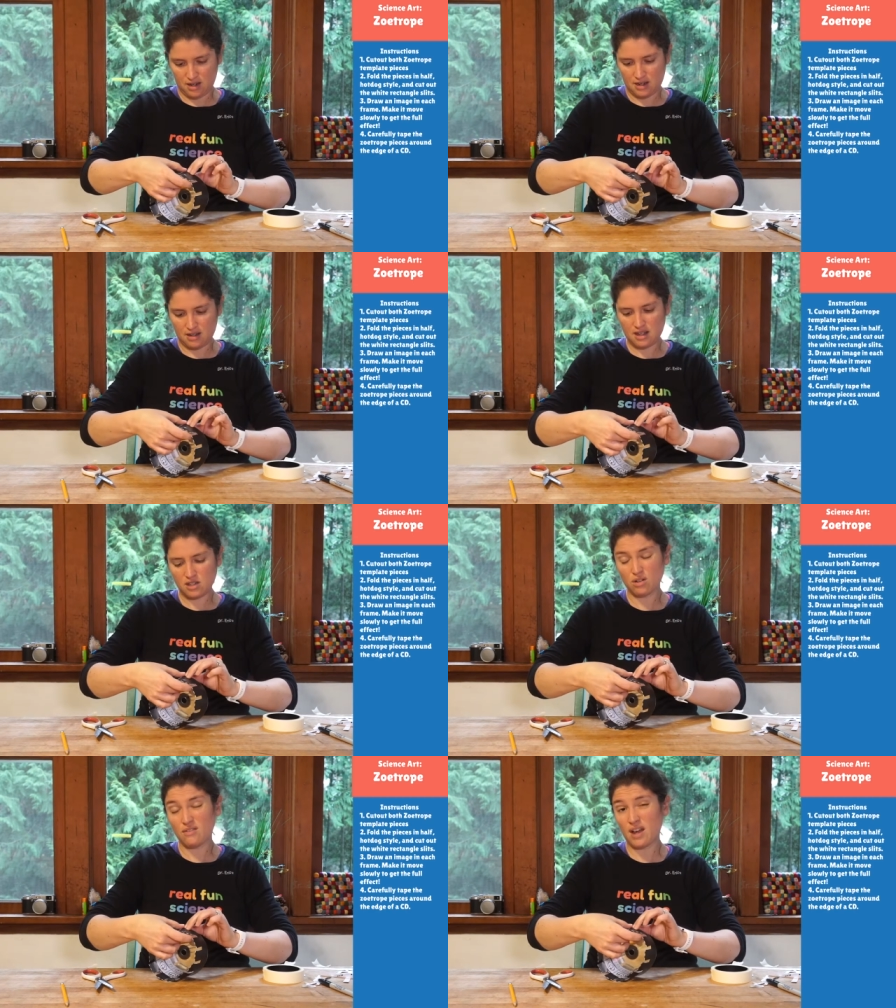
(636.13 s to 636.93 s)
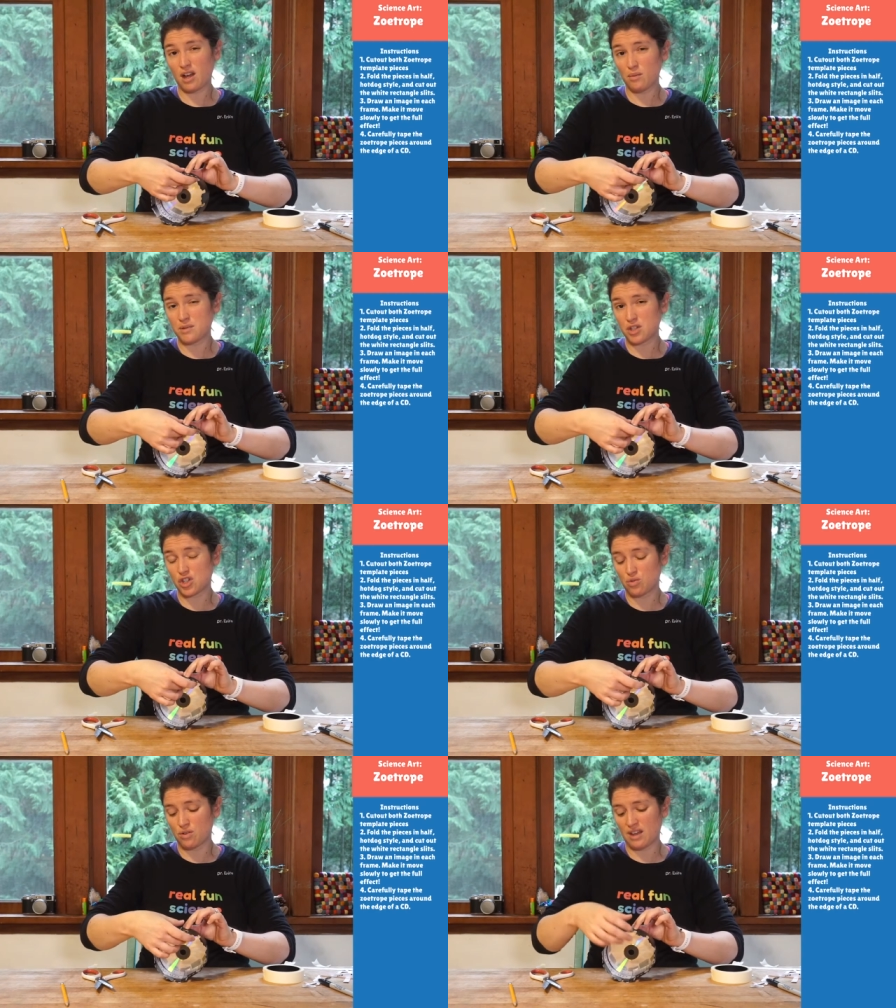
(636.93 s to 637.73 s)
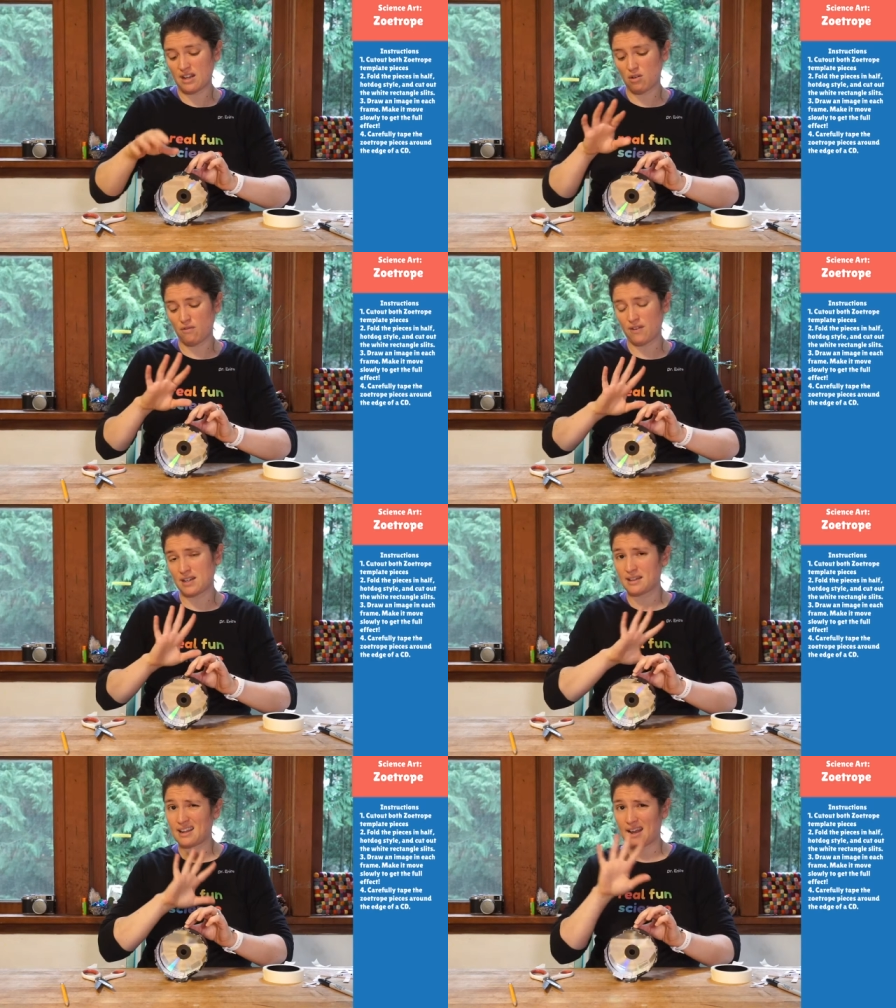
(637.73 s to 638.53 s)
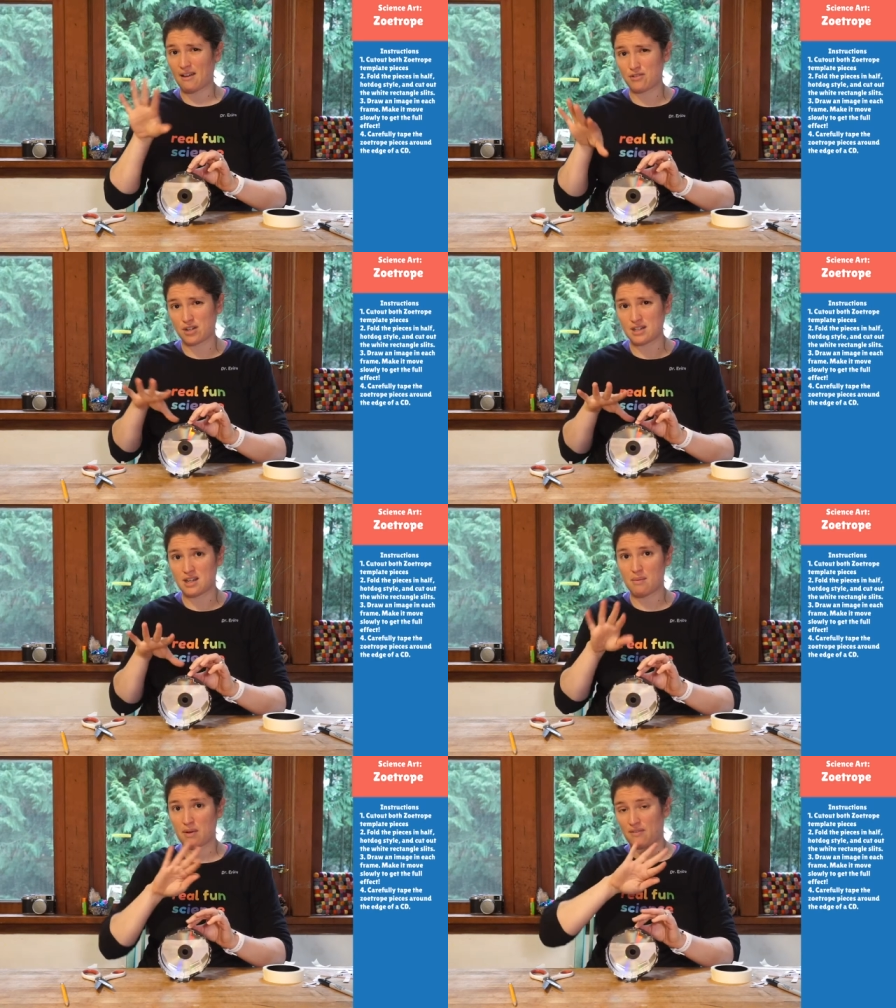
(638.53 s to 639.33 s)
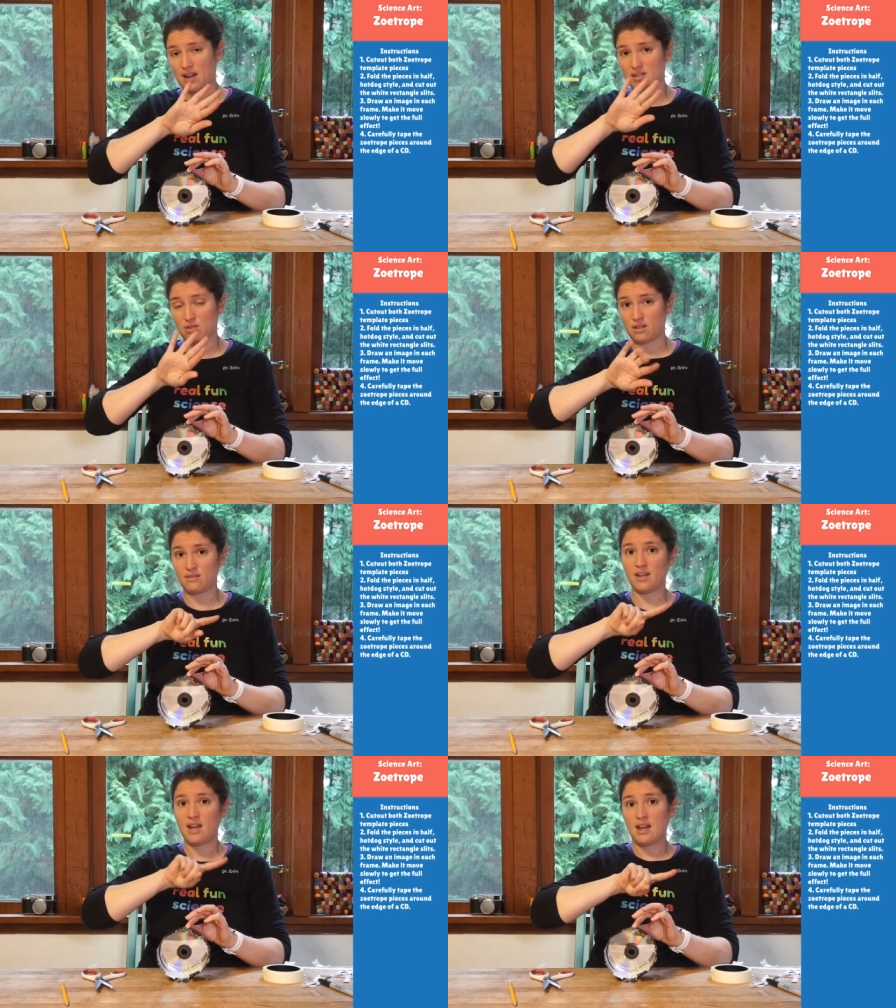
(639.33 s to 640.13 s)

And that sort of helps ensure that I don't find out that after I tape, I've got sort of